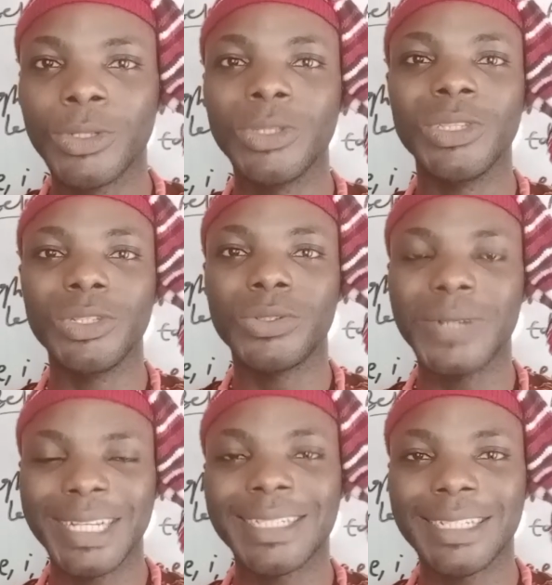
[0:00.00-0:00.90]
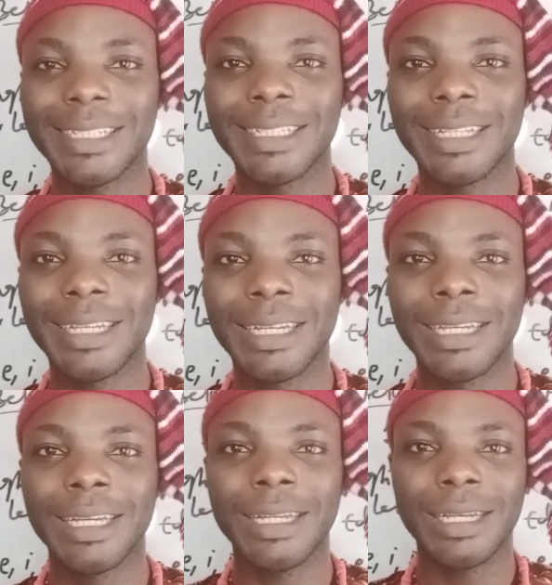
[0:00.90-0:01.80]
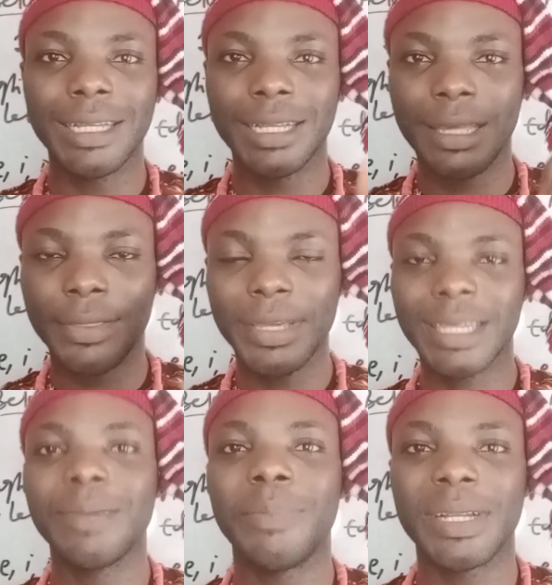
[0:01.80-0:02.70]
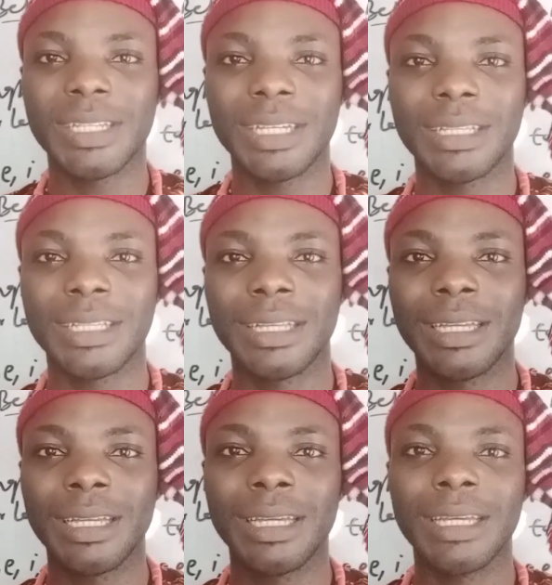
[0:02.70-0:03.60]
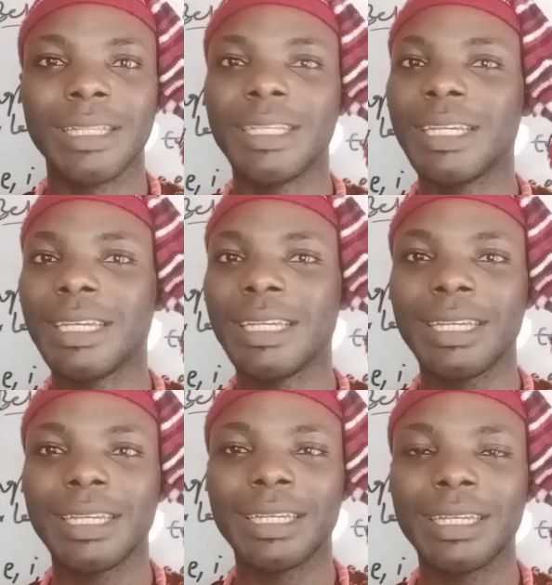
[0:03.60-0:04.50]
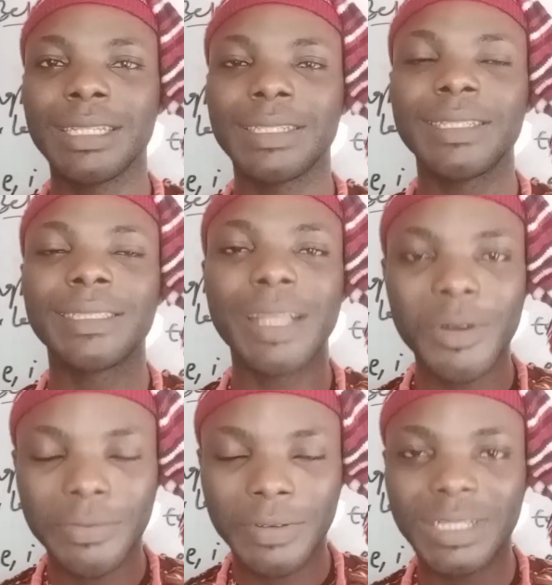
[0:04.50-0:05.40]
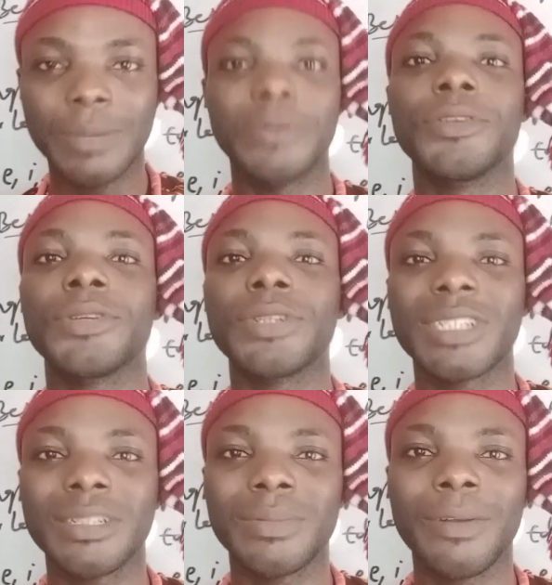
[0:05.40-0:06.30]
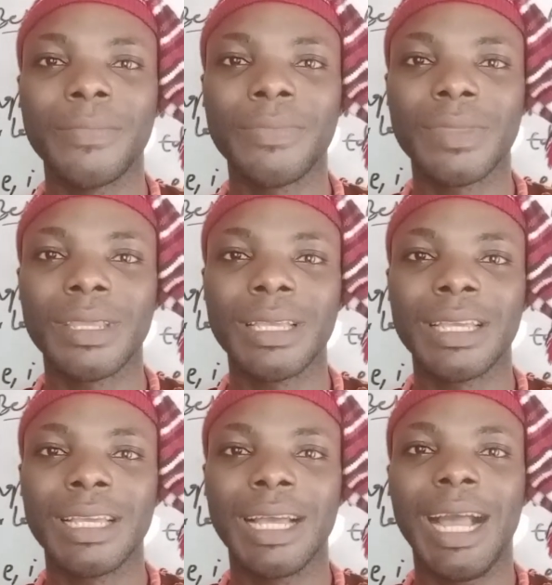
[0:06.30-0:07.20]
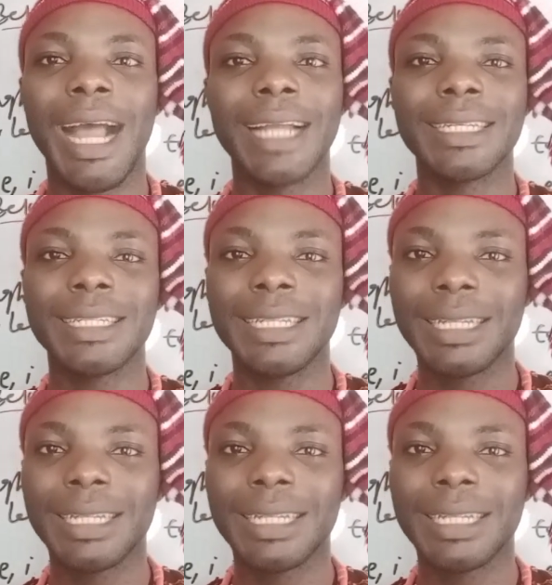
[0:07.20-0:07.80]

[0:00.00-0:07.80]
the dressing, the thinking pattern, the system of entrepreneurship, and